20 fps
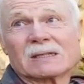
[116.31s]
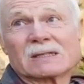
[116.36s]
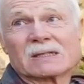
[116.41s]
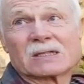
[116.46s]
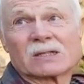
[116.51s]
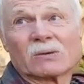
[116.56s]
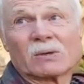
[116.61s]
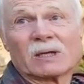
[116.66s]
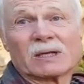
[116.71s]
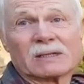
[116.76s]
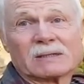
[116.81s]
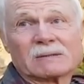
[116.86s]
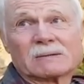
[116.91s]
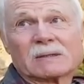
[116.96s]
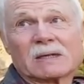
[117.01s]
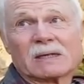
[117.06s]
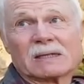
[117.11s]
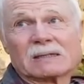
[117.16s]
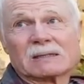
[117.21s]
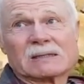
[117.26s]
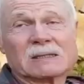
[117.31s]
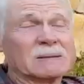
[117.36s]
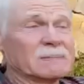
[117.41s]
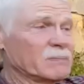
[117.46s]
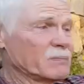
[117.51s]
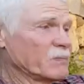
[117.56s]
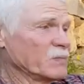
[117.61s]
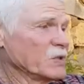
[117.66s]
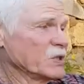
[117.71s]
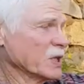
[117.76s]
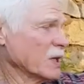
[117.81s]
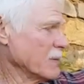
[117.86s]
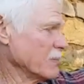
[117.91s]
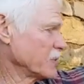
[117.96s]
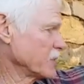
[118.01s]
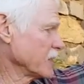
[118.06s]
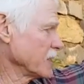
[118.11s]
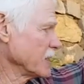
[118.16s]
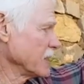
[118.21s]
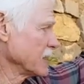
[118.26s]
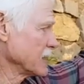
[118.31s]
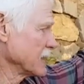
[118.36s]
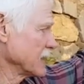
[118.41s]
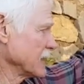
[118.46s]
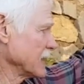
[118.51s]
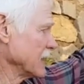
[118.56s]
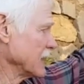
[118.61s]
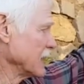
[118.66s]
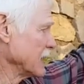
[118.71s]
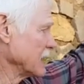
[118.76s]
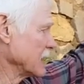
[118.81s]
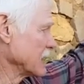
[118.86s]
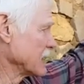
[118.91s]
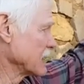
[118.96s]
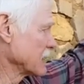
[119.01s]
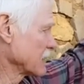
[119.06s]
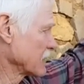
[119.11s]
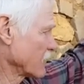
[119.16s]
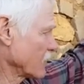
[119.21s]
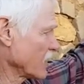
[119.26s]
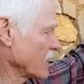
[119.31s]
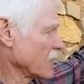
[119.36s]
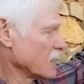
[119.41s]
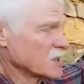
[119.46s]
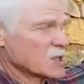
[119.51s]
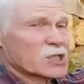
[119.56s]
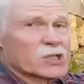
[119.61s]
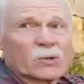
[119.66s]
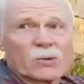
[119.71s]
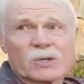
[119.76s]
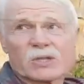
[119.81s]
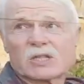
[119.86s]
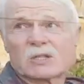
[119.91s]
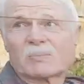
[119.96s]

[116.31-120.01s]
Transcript: So I, I dumped it and created storage